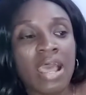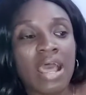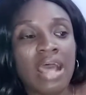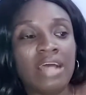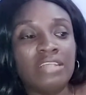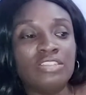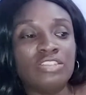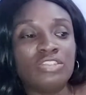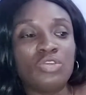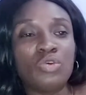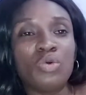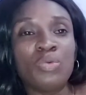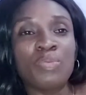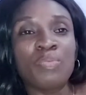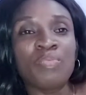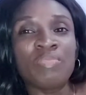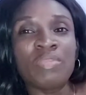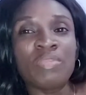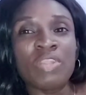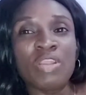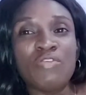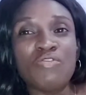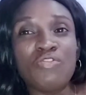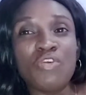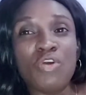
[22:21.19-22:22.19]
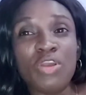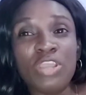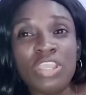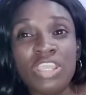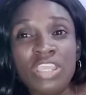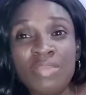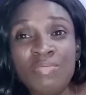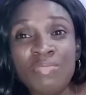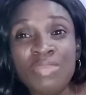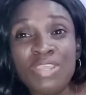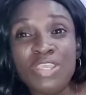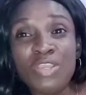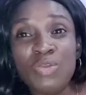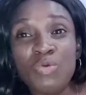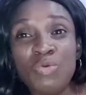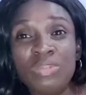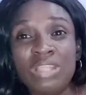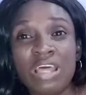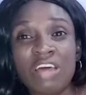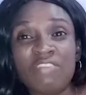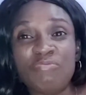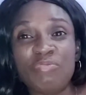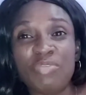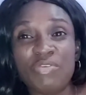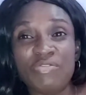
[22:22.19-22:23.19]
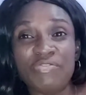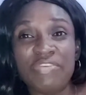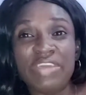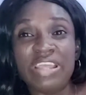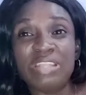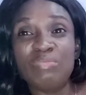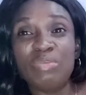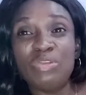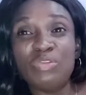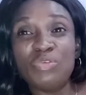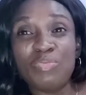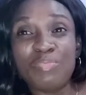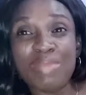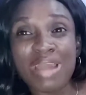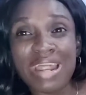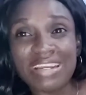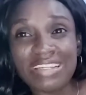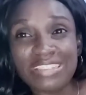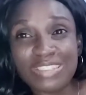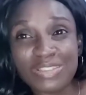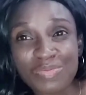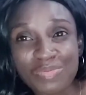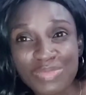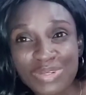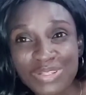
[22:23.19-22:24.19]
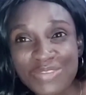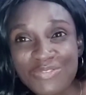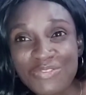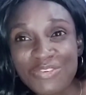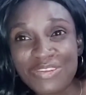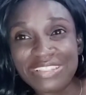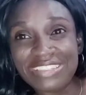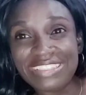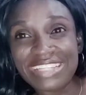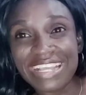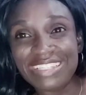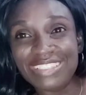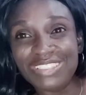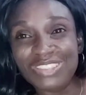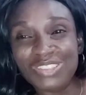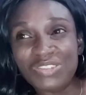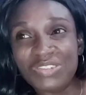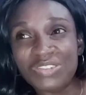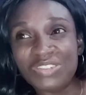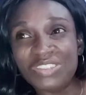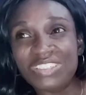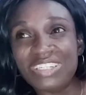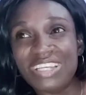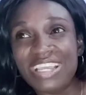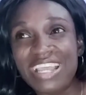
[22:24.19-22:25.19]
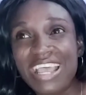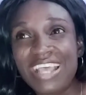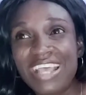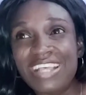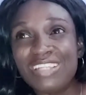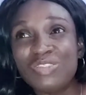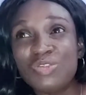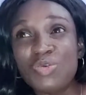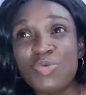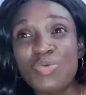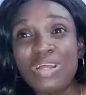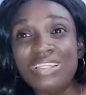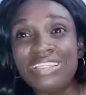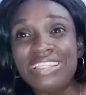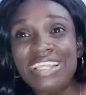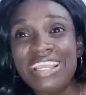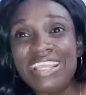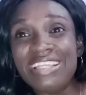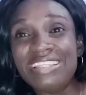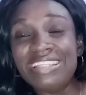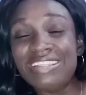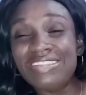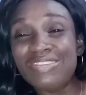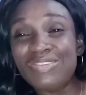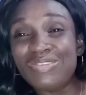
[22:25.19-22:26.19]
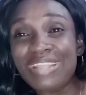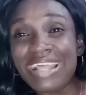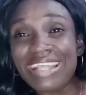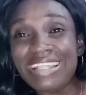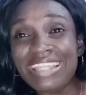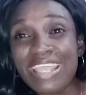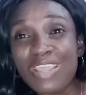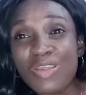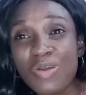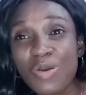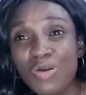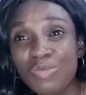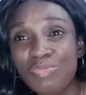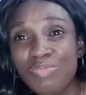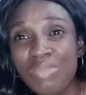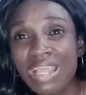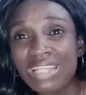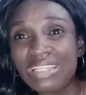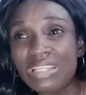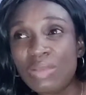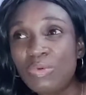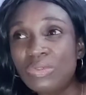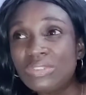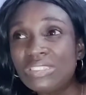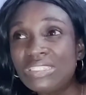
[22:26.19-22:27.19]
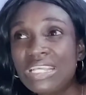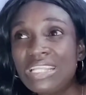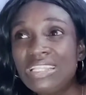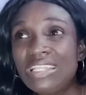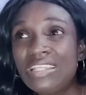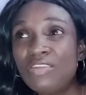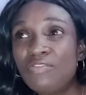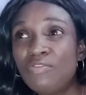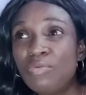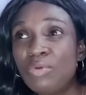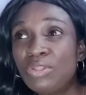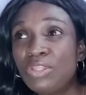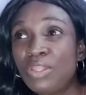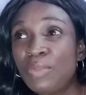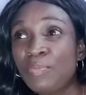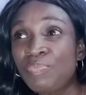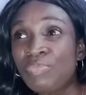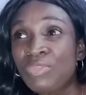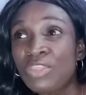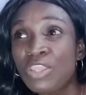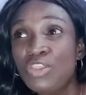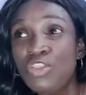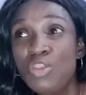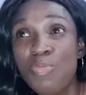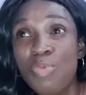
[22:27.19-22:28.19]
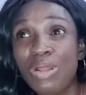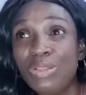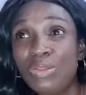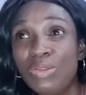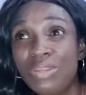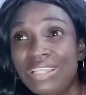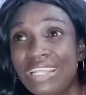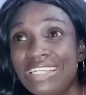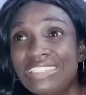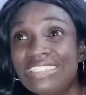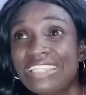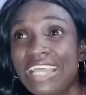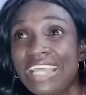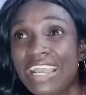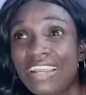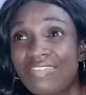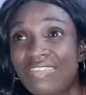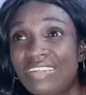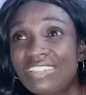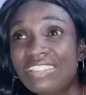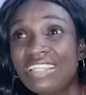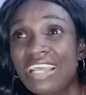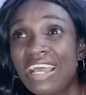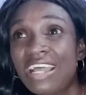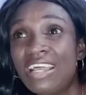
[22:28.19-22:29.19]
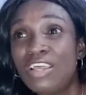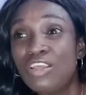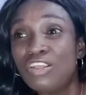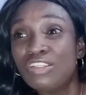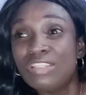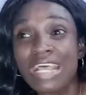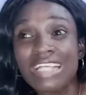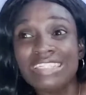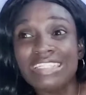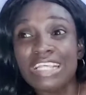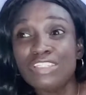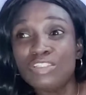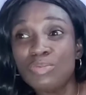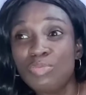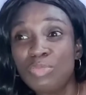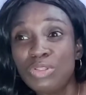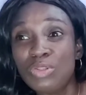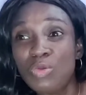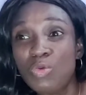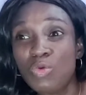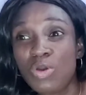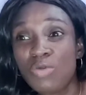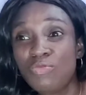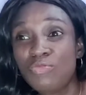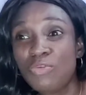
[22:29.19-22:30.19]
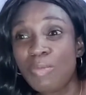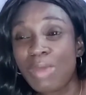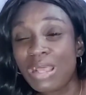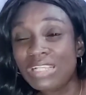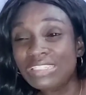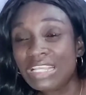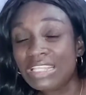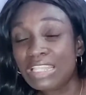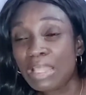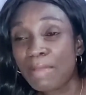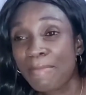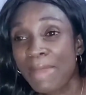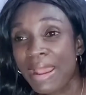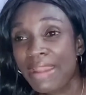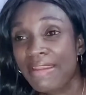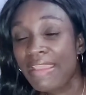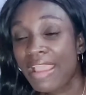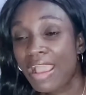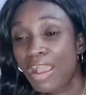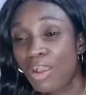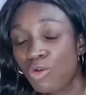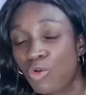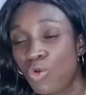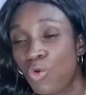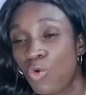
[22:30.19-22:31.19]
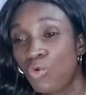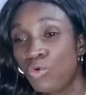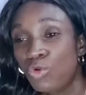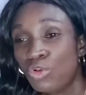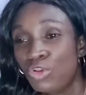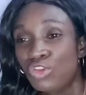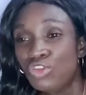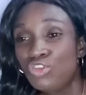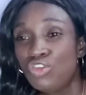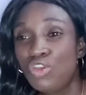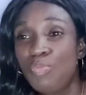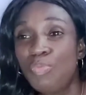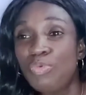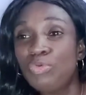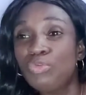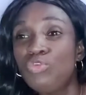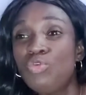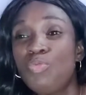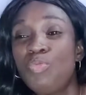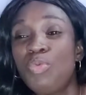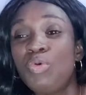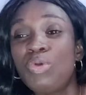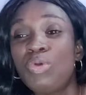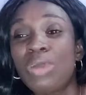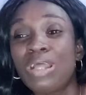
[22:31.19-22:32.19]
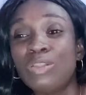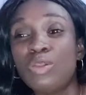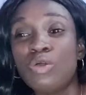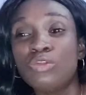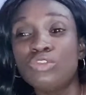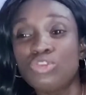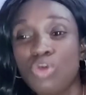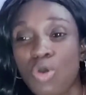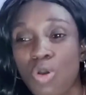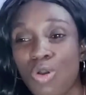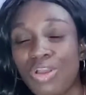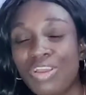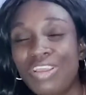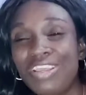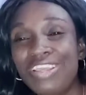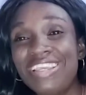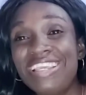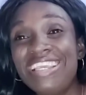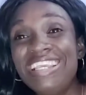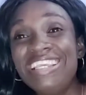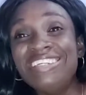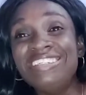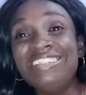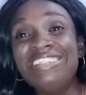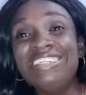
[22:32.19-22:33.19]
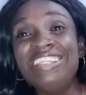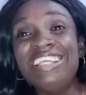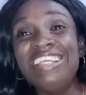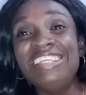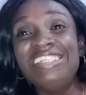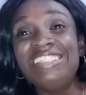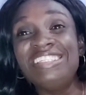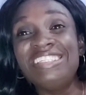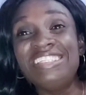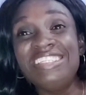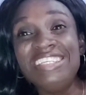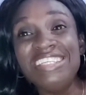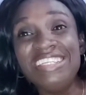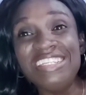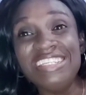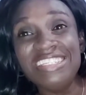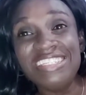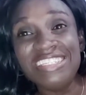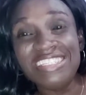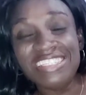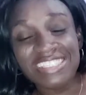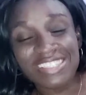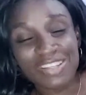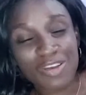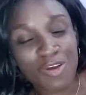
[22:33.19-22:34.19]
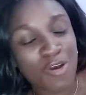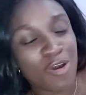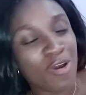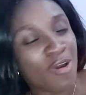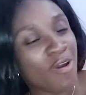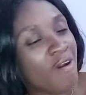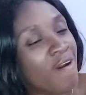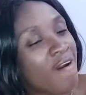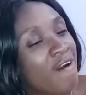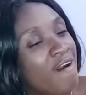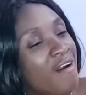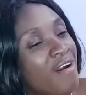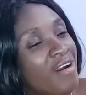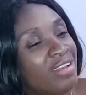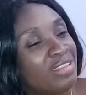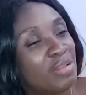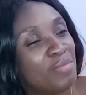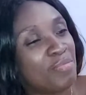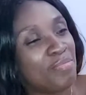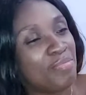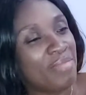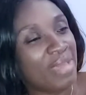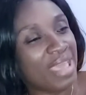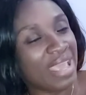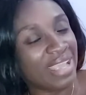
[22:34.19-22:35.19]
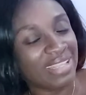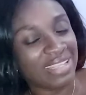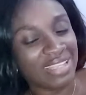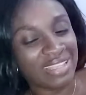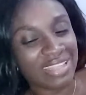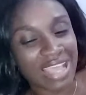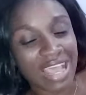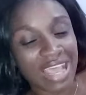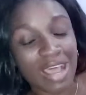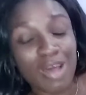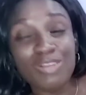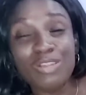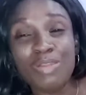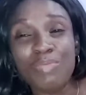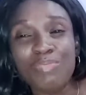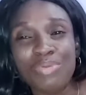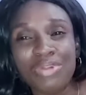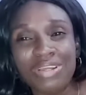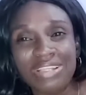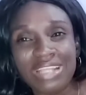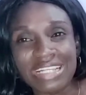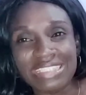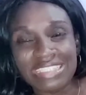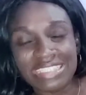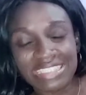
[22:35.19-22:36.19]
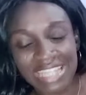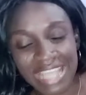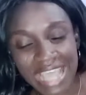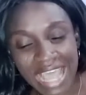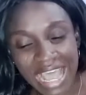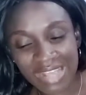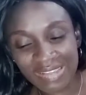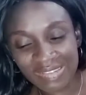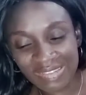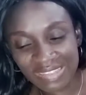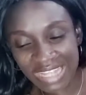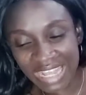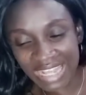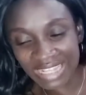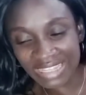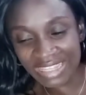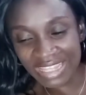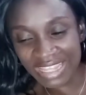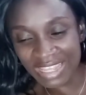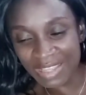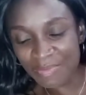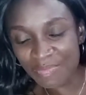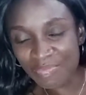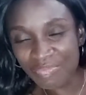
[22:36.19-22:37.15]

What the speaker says: And so for him, he would have preferred me to marry somebody for inside the church. So one day, so that day, he called me out and was telling everybody, people are looking at Sister Grace now. That's somebody who come from outside and marry and go. People cannot talk. He really teased all the men in the house, the brothers in the house that day.